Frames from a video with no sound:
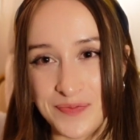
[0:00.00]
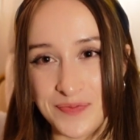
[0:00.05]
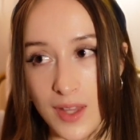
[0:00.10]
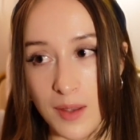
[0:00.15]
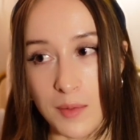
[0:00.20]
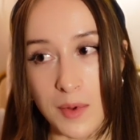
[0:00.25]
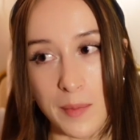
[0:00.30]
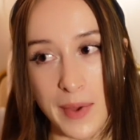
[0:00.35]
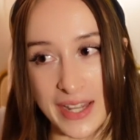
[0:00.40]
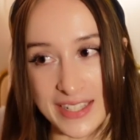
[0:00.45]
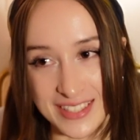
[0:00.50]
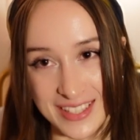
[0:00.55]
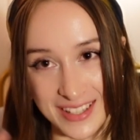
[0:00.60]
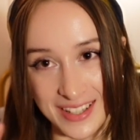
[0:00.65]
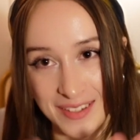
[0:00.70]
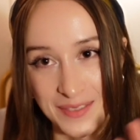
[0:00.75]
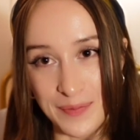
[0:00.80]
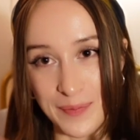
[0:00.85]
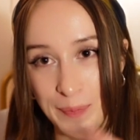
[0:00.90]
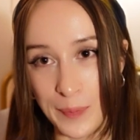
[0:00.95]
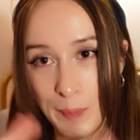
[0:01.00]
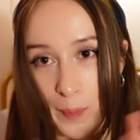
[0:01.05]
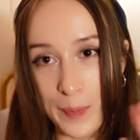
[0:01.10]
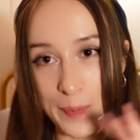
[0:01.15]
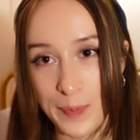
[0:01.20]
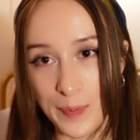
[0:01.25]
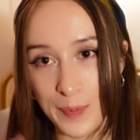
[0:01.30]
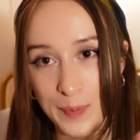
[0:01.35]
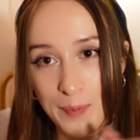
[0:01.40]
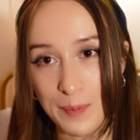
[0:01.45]
but back to the
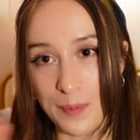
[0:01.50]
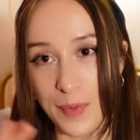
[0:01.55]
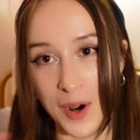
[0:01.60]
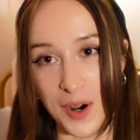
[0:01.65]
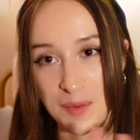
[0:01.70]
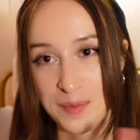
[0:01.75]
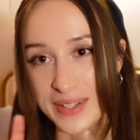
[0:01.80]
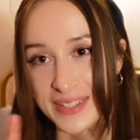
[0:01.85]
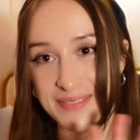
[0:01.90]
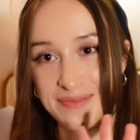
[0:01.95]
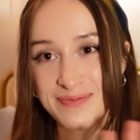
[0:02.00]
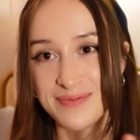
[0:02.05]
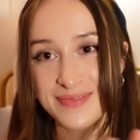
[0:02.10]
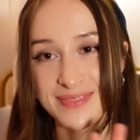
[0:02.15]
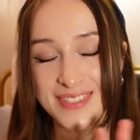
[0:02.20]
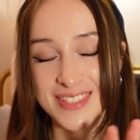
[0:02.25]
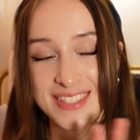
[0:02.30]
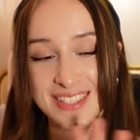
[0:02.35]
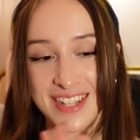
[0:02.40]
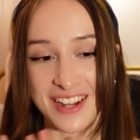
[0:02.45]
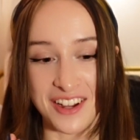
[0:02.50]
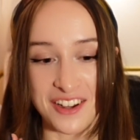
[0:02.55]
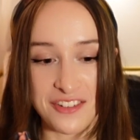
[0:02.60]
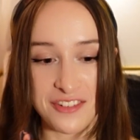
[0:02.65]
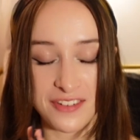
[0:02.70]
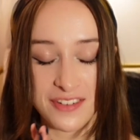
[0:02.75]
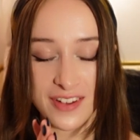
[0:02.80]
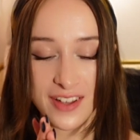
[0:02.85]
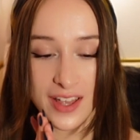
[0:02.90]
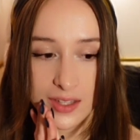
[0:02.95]
apartment
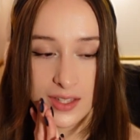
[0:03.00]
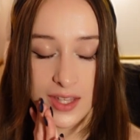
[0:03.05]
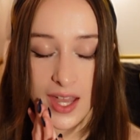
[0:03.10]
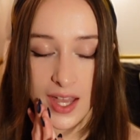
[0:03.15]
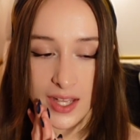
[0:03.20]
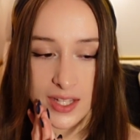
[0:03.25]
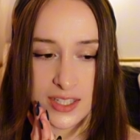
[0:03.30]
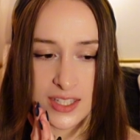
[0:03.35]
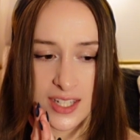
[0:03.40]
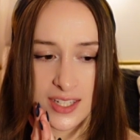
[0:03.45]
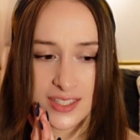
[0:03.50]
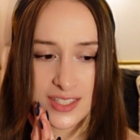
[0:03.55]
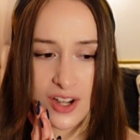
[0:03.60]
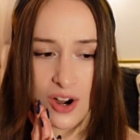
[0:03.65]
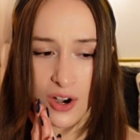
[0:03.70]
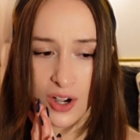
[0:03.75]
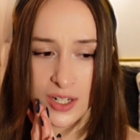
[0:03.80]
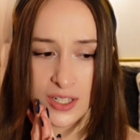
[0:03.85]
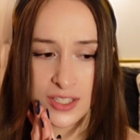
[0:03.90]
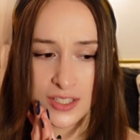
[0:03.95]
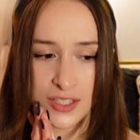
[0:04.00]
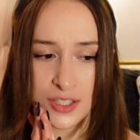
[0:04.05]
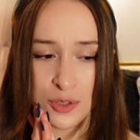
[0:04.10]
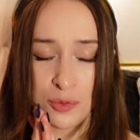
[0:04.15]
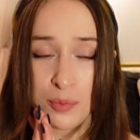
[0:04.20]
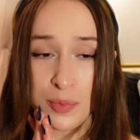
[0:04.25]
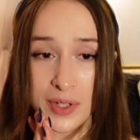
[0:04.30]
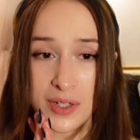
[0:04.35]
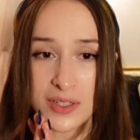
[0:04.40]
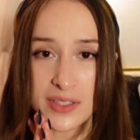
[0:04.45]
stuff. Yeah, it's hard to
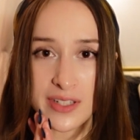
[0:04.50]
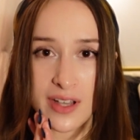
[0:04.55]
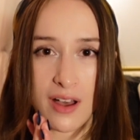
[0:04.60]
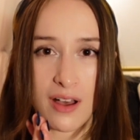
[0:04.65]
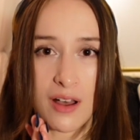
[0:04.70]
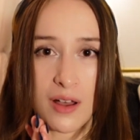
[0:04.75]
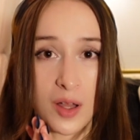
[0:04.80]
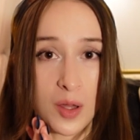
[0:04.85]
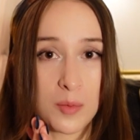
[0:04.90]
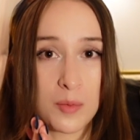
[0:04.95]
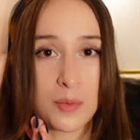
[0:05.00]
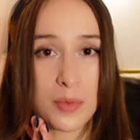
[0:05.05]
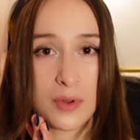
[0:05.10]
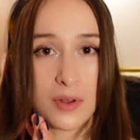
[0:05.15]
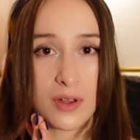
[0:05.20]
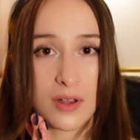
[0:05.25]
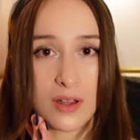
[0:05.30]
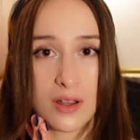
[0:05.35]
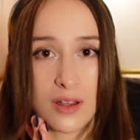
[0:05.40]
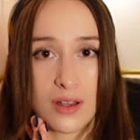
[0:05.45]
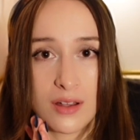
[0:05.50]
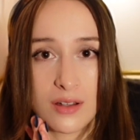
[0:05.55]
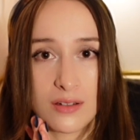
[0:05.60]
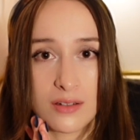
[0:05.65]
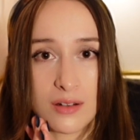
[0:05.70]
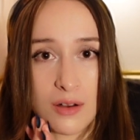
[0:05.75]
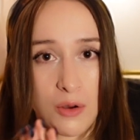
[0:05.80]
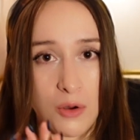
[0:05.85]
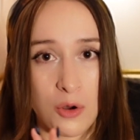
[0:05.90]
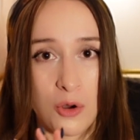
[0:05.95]
build up
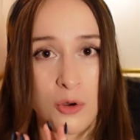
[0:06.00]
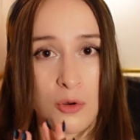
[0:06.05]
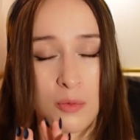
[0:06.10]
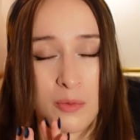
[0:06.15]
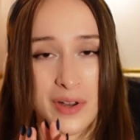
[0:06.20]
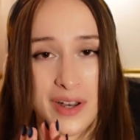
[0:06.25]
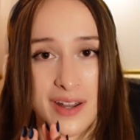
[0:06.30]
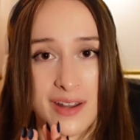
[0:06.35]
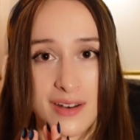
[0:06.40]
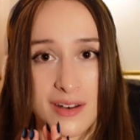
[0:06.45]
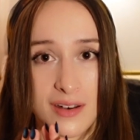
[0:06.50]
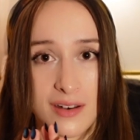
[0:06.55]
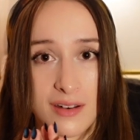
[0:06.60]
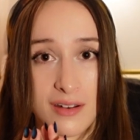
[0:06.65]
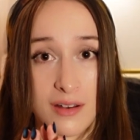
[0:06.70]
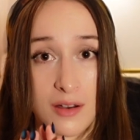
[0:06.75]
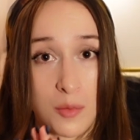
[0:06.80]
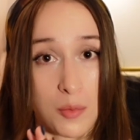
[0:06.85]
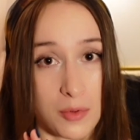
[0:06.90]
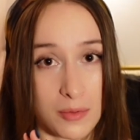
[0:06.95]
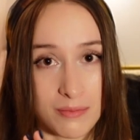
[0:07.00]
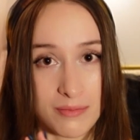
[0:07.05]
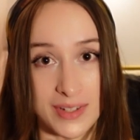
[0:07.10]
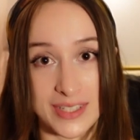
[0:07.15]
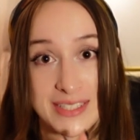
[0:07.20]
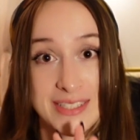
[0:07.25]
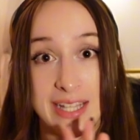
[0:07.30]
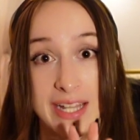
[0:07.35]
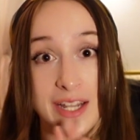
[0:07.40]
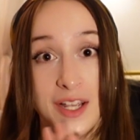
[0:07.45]
a home and an
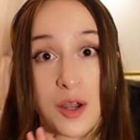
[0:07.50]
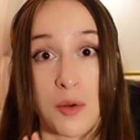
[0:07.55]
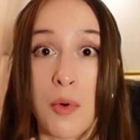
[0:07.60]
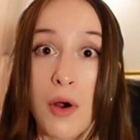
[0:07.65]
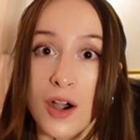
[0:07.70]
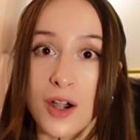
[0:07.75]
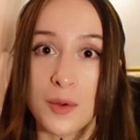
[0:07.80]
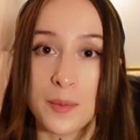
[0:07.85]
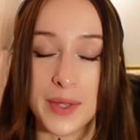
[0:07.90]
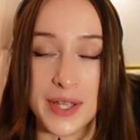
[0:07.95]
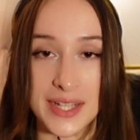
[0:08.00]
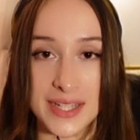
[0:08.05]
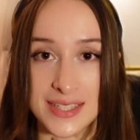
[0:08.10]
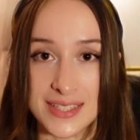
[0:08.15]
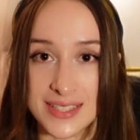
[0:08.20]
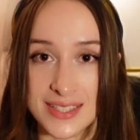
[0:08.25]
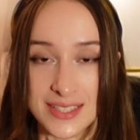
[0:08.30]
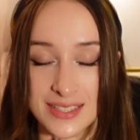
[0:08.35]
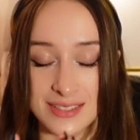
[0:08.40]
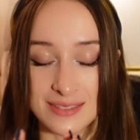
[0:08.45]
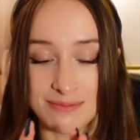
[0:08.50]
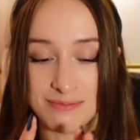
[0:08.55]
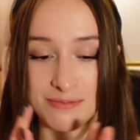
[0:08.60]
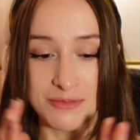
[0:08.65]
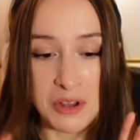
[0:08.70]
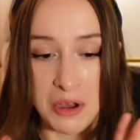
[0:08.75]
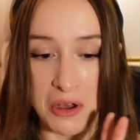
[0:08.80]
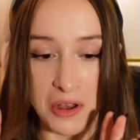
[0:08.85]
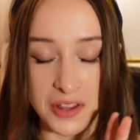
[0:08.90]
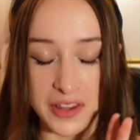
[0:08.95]
aesthetic apartment and
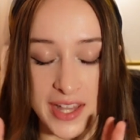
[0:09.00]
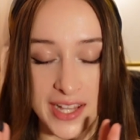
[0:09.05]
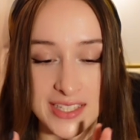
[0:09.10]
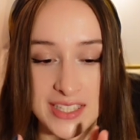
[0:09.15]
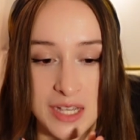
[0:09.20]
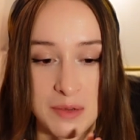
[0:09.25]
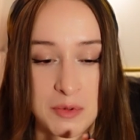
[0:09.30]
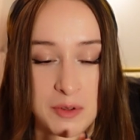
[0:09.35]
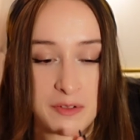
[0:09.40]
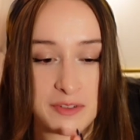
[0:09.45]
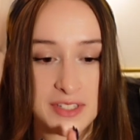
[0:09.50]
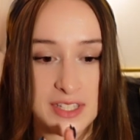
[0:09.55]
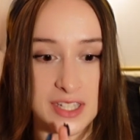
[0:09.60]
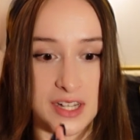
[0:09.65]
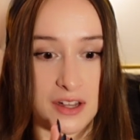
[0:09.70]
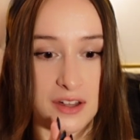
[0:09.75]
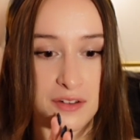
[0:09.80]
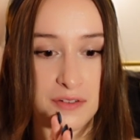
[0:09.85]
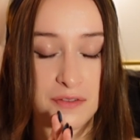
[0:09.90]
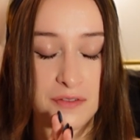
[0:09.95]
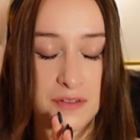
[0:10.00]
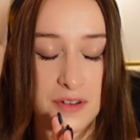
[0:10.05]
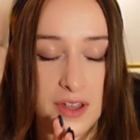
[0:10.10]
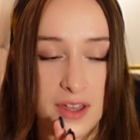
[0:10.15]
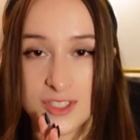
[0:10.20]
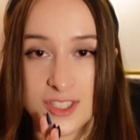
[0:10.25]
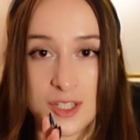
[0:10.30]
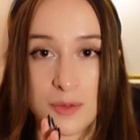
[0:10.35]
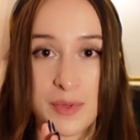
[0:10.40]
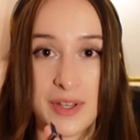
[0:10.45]
all that type of stuff.
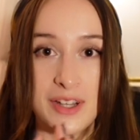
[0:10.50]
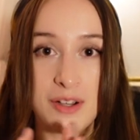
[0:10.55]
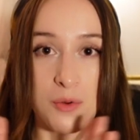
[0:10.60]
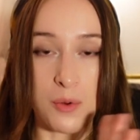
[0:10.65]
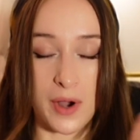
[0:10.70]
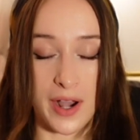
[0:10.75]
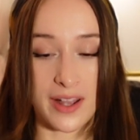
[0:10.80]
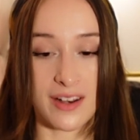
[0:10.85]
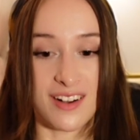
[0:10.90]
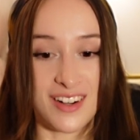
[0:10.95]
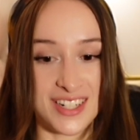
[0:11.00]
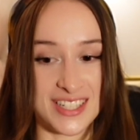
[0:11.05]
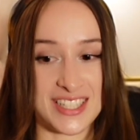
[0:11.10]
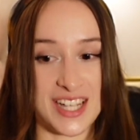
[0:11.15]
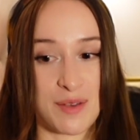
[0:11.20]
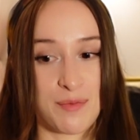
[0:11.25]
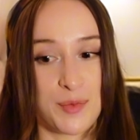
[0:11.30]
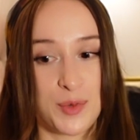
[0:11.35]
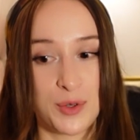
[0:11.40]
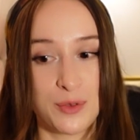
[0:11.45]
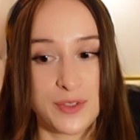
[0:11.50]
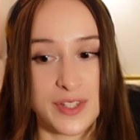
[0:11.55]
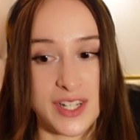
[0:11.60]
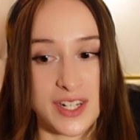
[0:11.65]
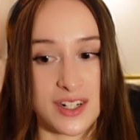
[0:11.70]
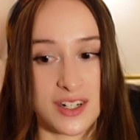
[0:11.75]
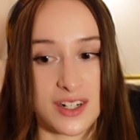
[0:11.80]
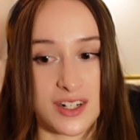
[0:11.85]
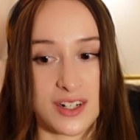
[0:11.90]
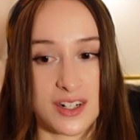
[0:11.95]
To be quite honest, I moved
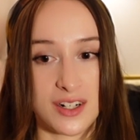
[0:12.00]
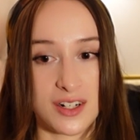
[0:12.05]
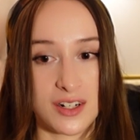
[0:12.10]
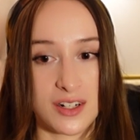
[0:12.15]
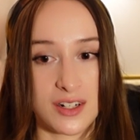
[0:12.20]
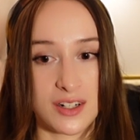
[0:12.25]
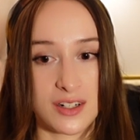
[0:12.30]
here